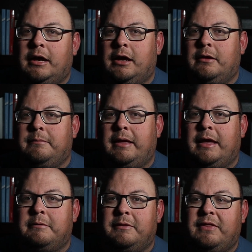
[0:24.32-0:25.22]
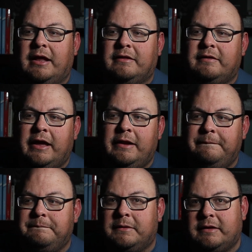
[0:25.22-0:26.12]
And with that said,
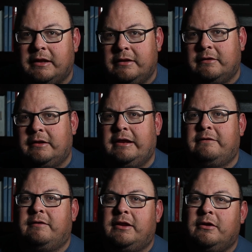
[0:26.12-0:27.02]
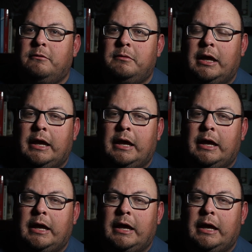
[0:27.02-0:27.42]
let's get into today's video.